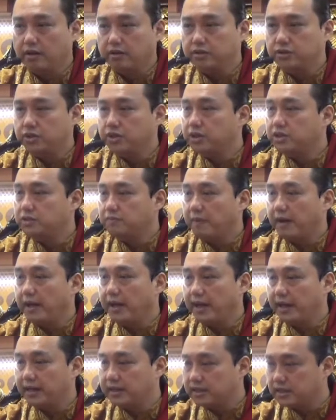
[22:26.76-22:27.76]
just by
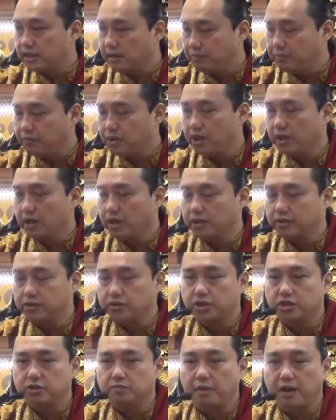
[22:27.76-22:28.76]
accepting,
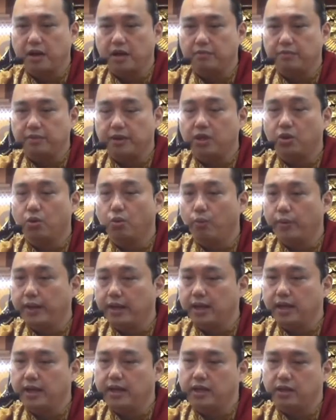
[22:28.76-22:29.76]
just by being
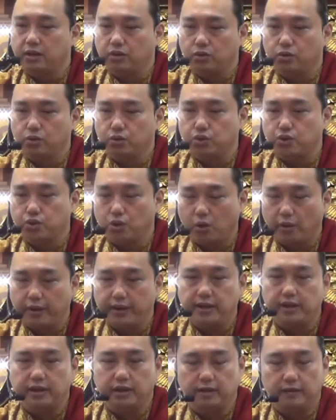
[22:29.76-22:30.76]
willing to
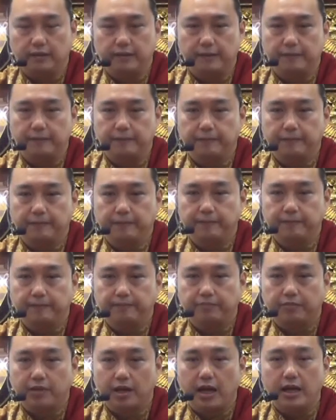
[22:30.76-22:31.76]
join.
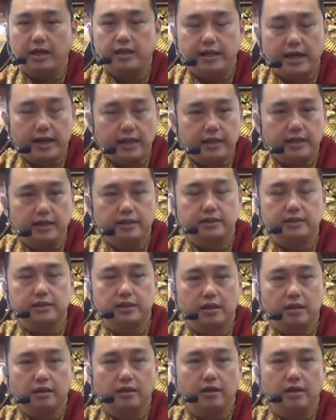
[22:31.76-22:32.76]
And that is
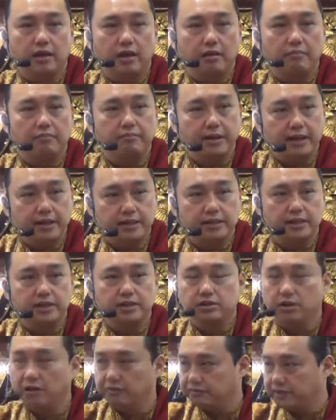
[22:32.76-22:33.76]
the
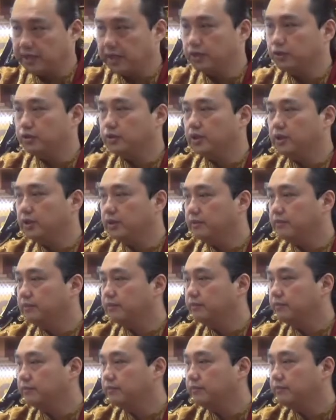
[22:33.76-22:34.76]
basis of Tantra.
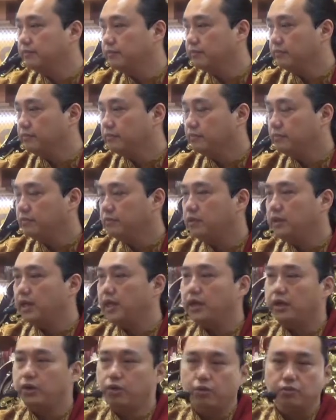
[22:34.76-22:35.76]

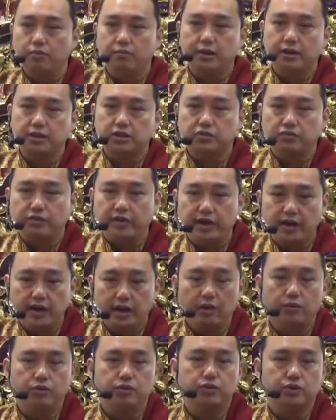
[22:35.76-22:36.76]
That you must
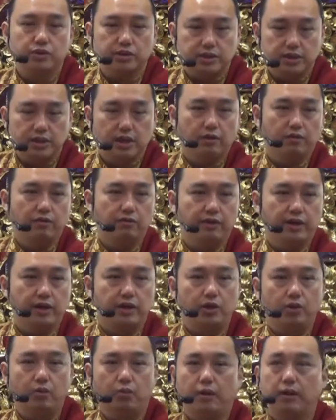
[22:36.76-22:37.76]
renounce yourself and
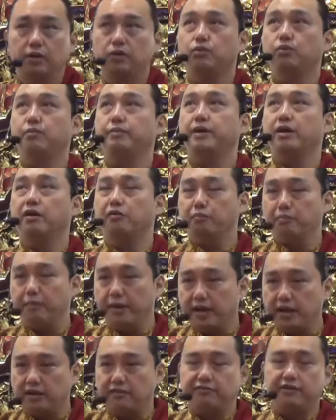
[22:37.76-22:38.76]
you want to be of
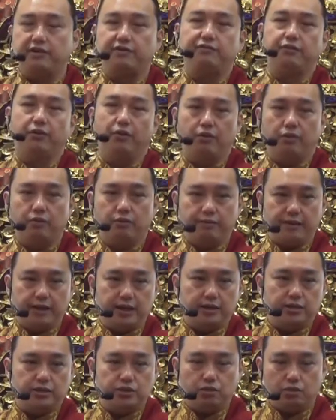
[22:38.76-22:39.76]
benefit for all
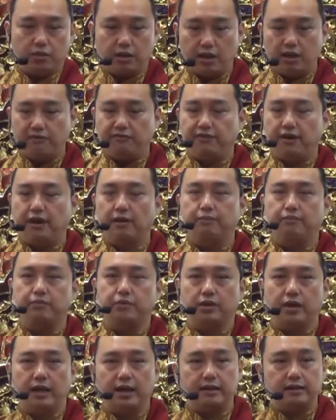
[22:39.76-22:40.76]
beings. You give up
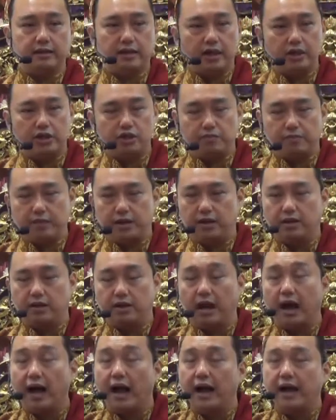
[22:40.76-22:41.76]
the attachment,
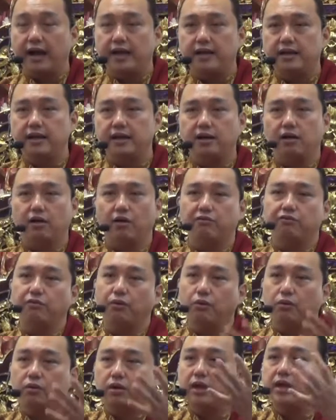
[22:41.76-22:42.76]
the idea of
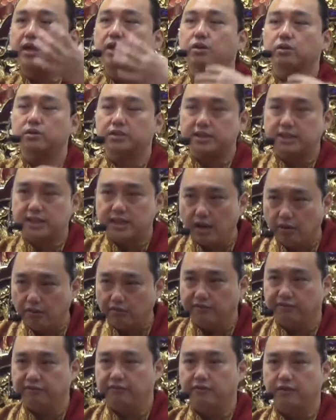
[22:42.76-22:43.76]
only
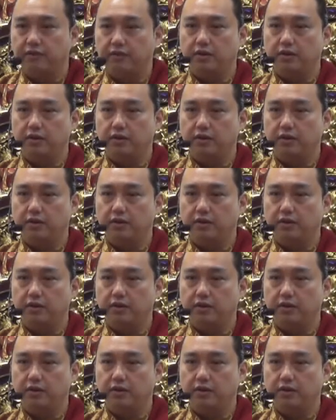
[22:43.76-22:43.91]
yourself.